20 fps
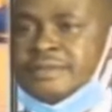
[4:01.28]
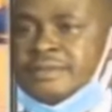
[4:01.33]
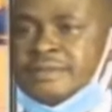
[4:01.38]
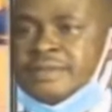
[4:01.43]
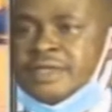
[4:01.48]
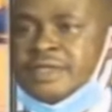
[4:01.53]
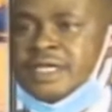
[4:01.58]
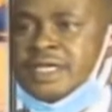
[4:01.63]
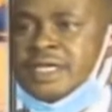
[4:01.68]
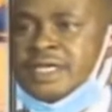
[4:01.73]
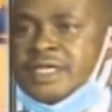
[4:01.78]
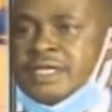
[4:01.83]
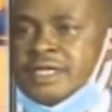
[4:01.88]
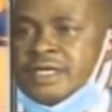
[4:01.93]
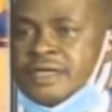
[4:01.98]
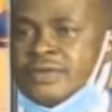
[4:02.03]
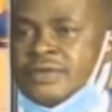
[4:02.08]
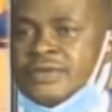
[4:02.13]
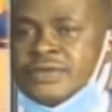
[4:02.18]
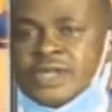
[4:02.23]
the
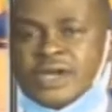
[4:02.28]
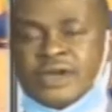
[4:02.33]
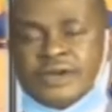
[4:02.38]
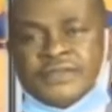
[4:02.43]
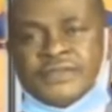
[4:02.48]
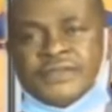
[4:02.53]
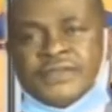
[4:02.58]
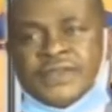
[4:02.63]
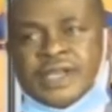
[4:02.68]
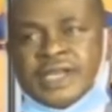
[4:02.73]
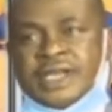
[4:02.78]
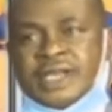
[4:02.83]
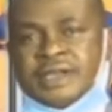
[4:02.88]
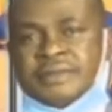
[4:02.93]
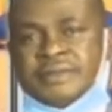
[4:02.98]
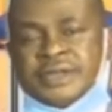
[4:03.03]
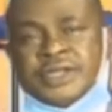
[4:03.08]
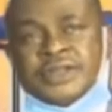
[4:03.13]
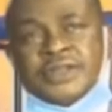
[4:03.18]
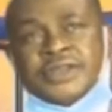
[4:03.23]
owner of
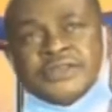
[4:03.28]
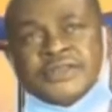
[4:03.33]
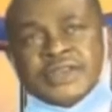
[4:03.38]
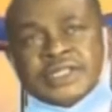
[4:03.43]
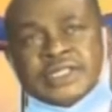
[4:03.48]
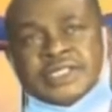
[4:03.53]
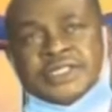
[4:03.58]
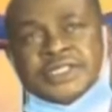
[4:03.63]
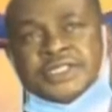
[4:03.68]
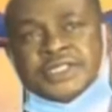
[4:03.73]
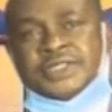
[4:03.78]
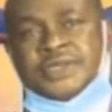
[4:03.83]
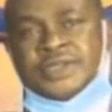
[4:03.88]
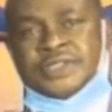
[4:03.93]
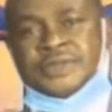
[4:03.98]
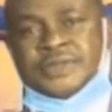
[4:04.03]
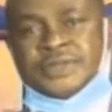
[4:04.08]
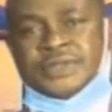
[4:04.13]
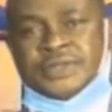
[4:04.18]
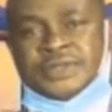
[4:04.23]
Igbinedion University Teaching
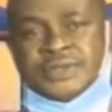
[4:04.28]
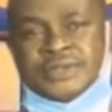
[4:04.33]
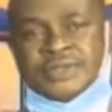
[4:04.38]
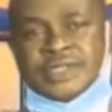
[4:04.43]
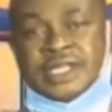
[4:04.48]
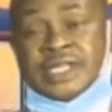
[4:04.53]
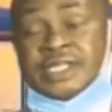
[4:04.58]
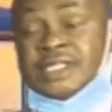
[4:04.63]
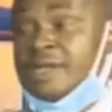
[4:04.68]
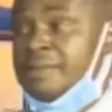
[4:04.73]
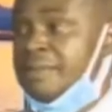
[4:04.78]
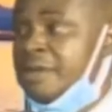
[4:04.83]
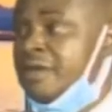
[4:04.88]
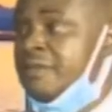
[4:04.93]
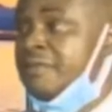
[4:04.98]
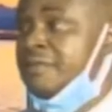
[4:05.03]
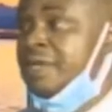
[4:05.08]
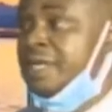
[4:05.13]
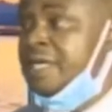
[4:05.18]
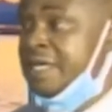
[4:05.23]
Hospital, the Esama
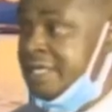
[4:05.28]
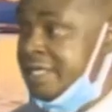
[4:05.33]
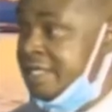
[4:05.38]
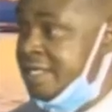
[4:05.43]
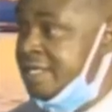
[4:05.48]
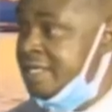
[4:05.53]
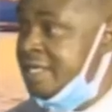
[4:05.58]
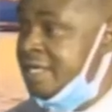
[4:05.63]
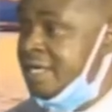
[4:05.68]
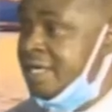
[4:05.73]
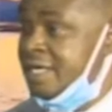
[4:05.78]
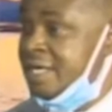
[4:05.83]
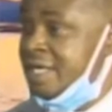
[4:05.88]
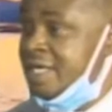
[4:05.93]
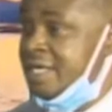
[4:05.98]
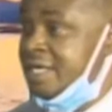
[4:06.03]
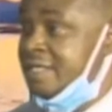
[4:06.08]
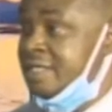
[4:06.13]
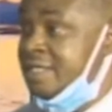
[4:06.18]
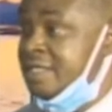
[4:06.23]
of Benin,
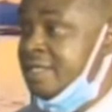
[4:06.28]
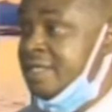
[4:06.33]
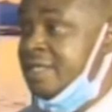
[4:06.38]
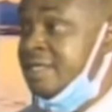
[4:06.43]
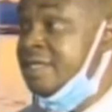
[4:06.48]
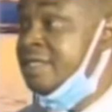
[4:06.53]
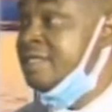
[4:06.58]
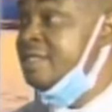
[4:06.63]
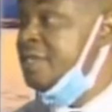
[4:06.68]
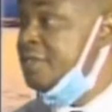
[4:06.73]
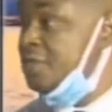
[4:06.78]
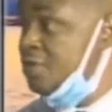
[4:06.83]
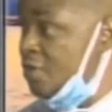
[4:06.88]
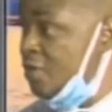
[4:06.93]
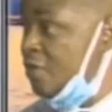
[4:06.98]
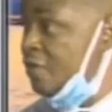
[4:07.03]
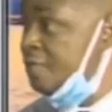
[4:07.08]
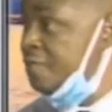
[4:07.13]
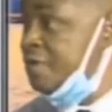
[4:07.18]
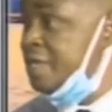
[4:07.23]
is in his nature
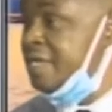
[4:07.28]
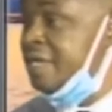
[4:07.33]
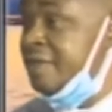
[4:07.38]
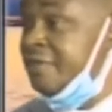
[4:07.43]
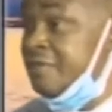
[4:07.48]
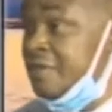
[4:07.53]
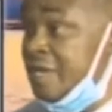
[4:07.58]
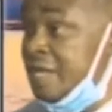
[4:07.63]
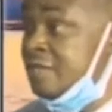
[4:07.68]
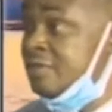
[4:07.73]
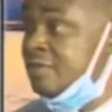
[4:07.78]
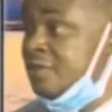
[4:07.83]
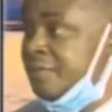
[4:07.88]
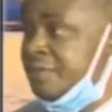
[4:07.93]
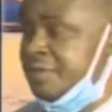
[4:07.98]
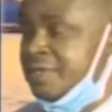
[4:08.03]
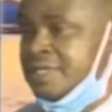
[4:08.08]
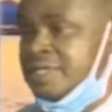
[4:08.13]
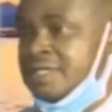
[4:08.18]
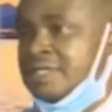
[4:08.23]
of being a
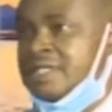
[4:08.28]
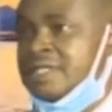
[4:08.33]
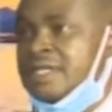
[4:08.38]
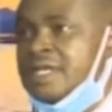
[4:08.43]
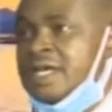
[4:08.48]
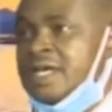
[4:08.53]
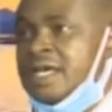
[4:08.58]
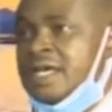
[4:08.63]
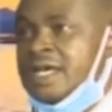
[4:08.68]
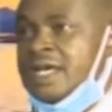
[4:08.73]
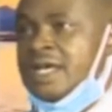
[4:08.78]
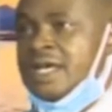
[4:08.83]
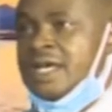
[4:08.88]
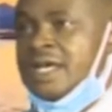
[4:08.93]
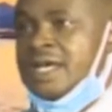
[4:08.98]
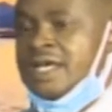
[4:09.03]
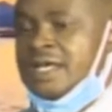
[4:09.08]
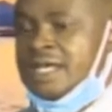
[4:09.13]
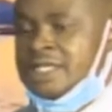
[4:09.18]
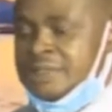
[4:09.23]
philanthropist,
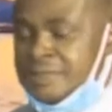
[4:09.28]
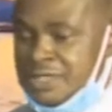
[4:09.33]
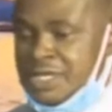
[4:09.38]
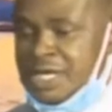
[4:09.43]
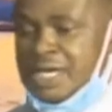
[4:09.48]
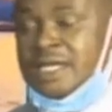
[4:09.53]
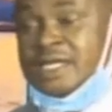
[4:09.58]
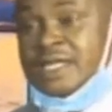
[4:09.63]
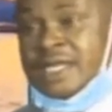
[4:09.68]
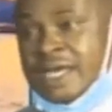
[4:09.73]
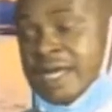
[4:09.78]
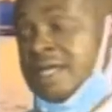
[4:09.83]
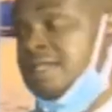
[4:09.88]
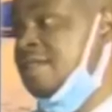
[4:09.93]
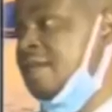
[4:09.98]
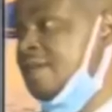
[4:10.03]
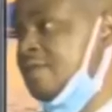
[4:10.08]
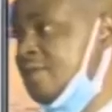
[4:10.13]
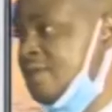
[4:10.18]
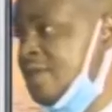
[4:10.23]
especially in the health
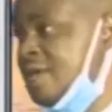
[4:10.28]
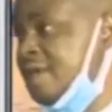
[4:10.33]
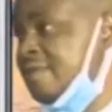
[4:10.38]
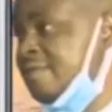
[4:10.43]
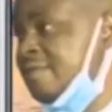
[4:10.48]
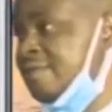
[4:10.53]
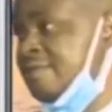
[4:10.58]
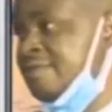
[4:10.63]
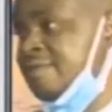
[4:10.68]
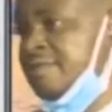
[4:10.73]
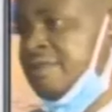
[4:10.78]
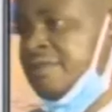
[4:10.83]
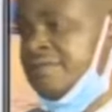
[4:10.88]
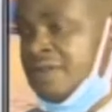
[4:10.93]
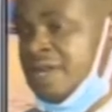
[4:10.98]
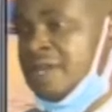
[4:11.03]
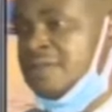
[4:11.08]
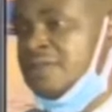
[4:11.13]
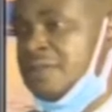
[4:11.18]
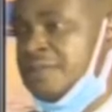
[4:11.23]
sector now. A
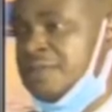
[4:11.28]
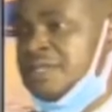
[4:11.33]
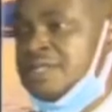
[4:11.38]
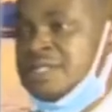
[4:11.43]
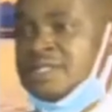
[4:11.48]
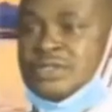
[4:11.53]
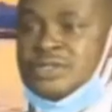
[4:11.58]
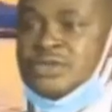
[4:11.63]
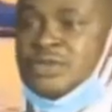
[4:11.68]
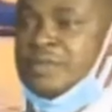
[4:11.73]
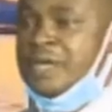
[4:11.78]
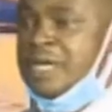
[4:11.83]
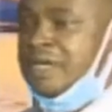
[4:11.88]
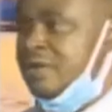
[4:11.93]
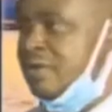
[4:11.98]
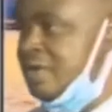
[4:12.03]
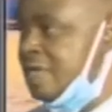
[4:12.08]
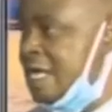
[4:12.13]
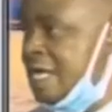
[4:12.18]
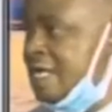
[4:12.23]
philanthropist in so many
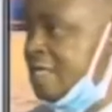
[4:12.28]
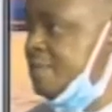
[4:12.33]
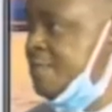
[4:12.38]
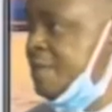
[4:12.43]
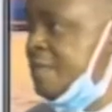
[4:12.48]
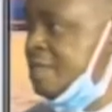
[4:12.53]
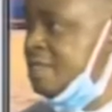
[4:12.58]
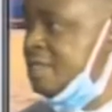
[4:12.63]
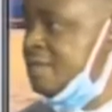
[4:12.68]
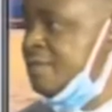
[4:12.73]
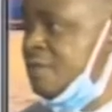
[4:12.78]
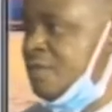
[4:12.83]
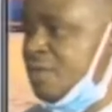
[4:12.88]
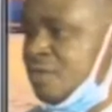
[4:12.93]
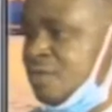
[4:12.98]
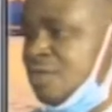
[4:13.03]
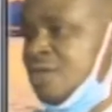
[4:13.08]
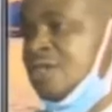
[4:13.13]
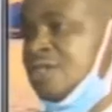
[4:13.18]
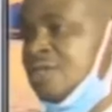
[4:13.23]
other aspects, but
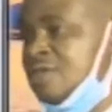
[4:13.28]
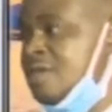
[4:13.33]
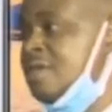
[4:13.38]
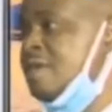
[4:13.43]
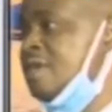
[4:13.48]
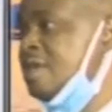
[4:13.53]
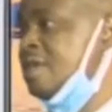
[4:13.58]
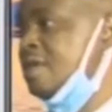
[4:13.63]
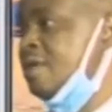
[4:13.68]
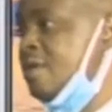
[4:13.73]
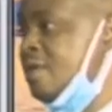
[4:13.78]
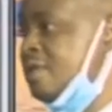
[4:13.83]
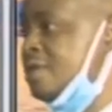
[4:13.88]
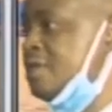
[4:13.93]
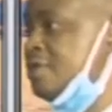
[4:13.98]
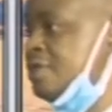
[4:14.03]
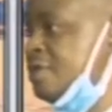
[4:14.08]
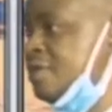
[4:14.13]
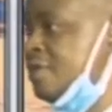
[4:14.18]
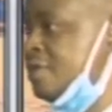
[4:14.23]
we'll just
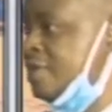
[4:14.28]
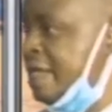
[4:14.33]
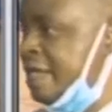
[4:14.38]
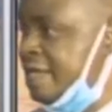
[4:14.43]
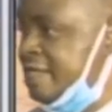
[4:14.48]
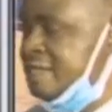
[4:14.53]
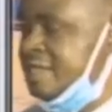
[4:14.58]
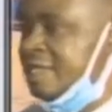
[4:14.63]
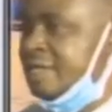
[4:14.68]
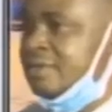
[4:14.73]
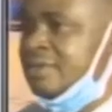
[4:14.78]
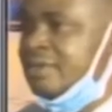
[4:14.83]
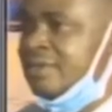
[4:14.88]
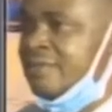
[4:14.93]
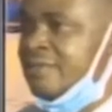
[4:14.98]
concentrate on the health sector.